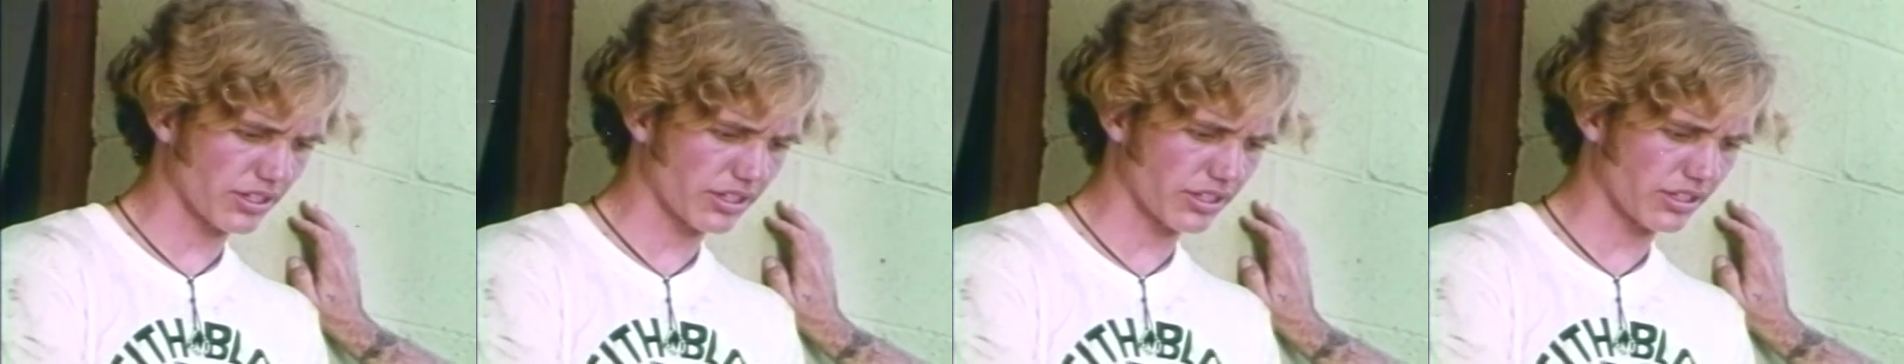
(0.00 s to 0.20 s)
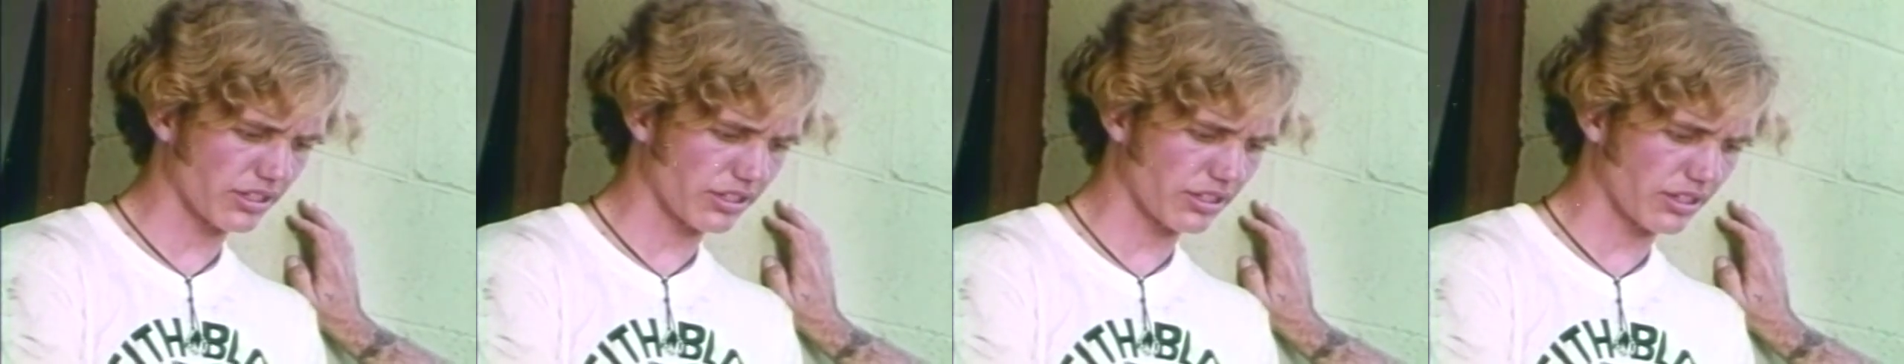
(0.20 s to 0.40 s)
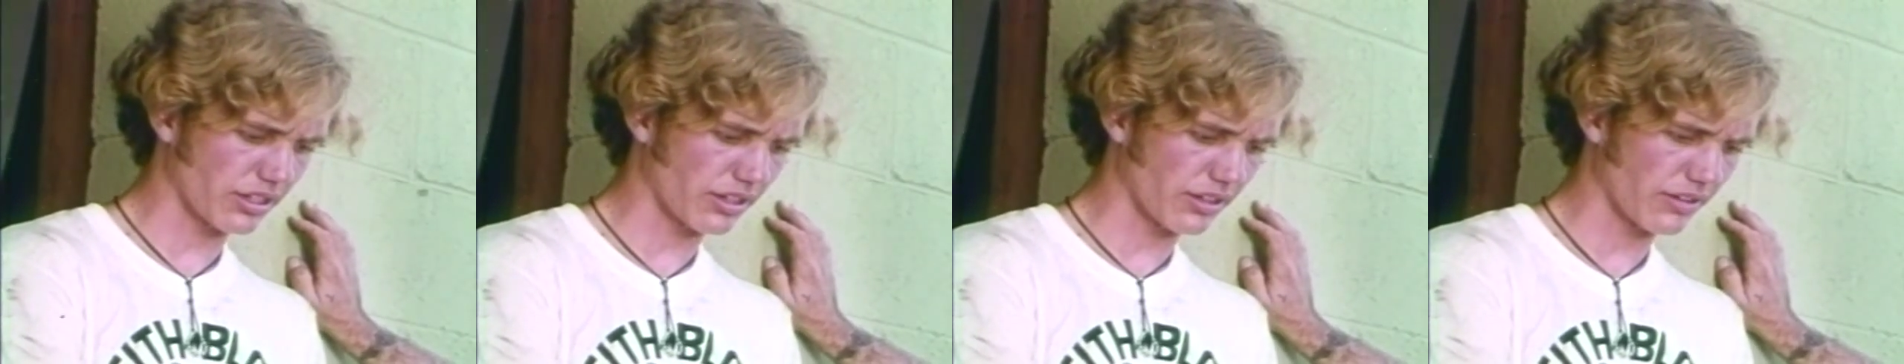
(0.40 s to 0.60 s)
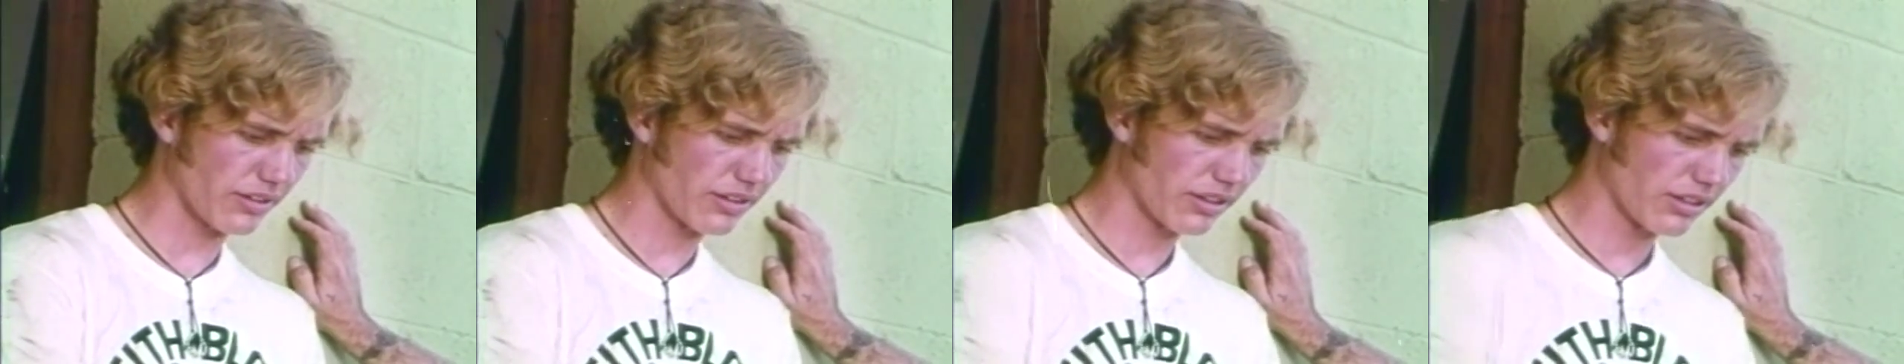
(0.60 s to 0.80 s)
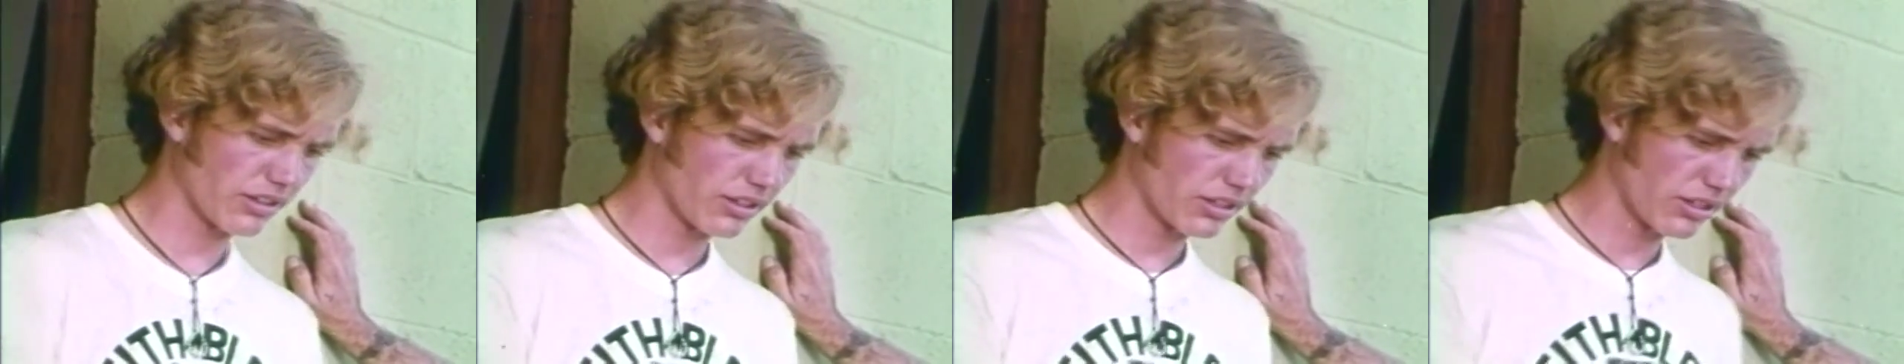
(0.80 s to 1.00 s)
so I can
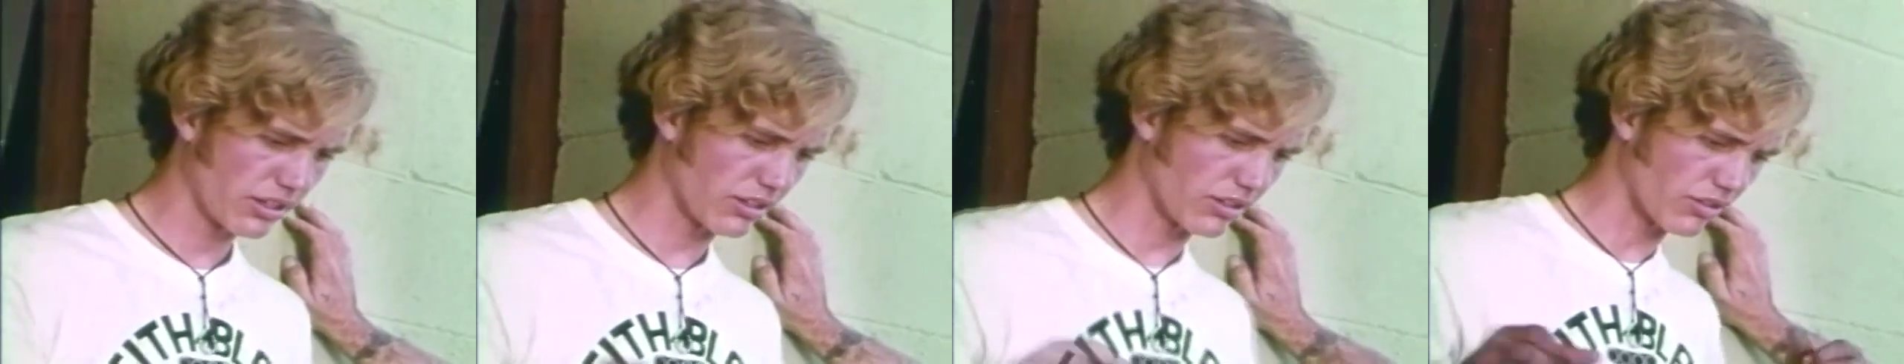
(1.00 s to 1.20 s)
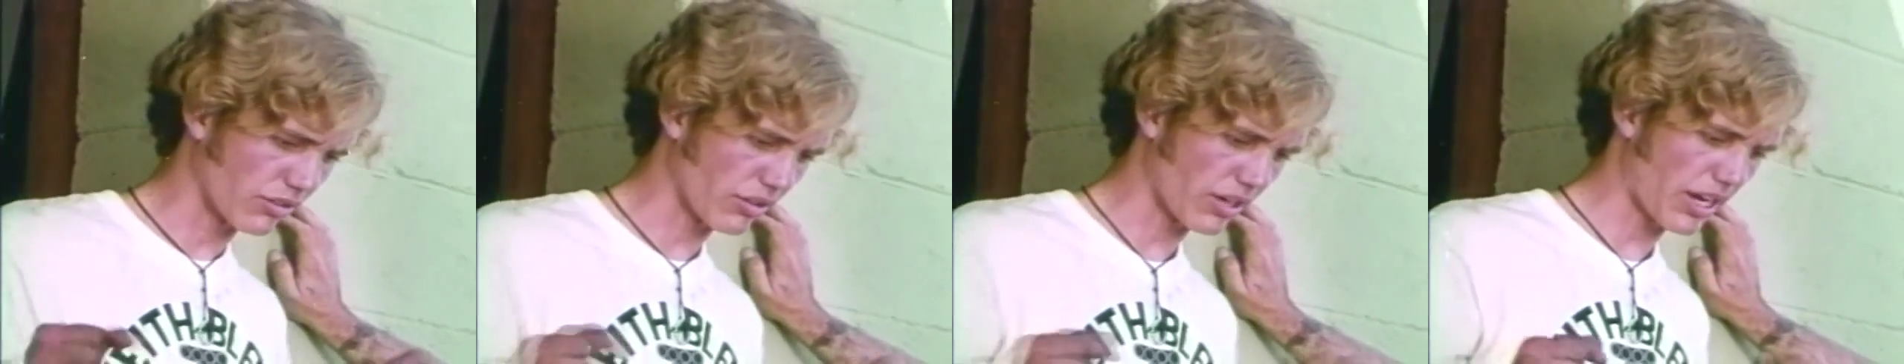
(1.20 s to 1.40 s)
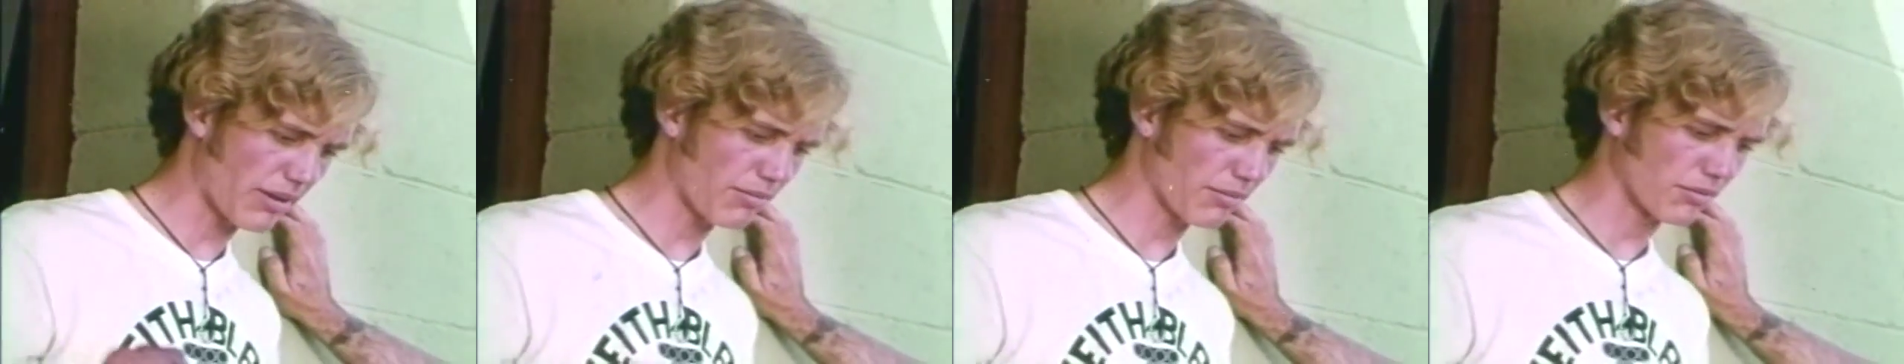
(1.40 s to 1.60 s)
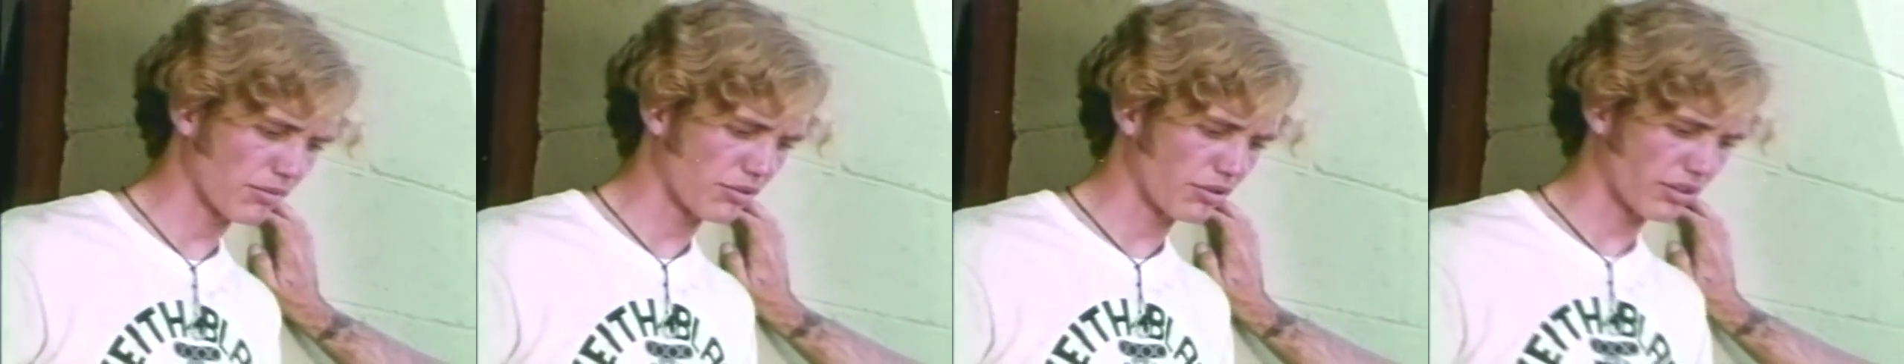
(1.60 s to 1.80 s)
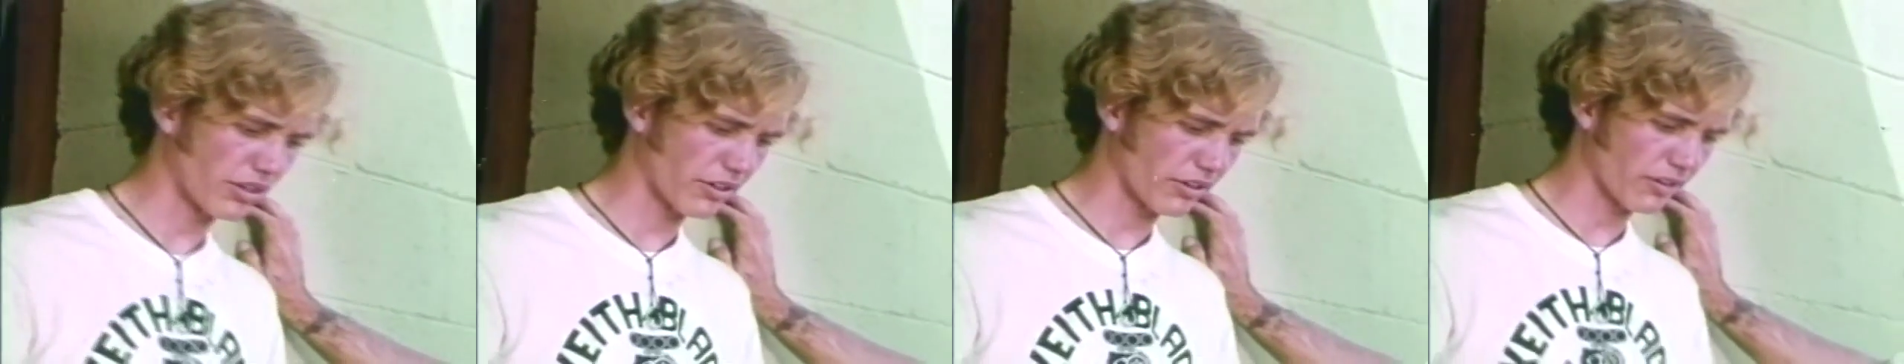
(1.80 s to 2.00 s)
uh, can grab
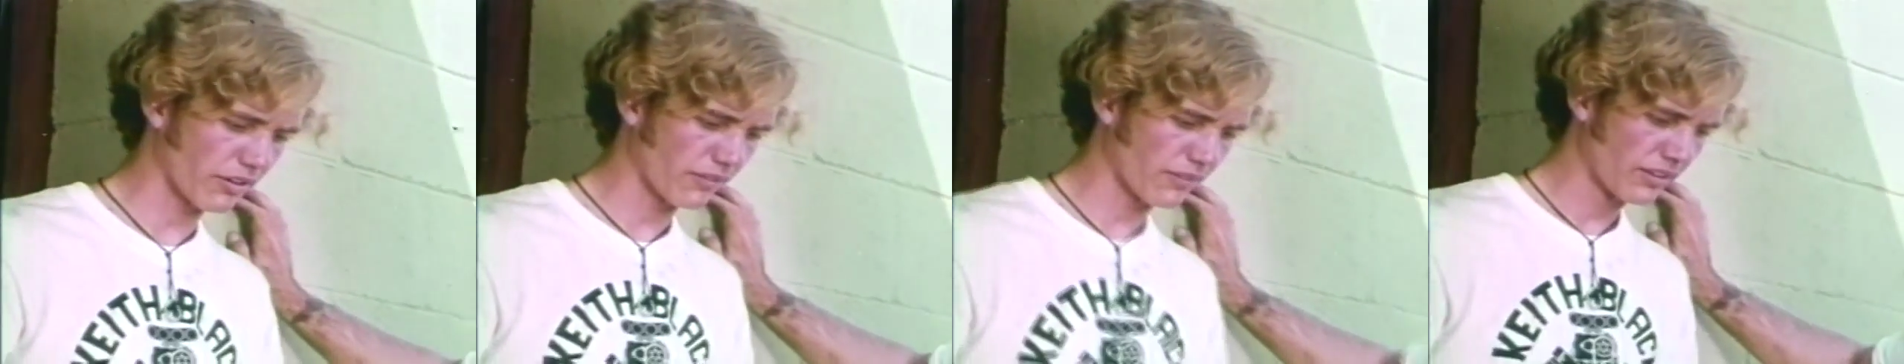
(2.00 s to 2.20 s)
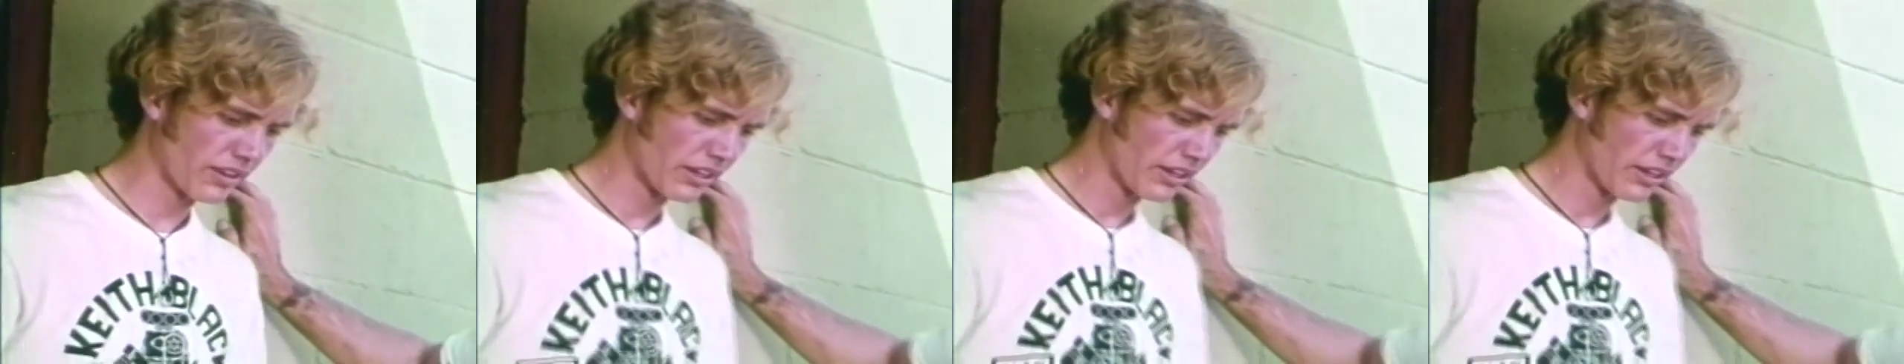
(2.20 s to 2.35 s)
them quicker.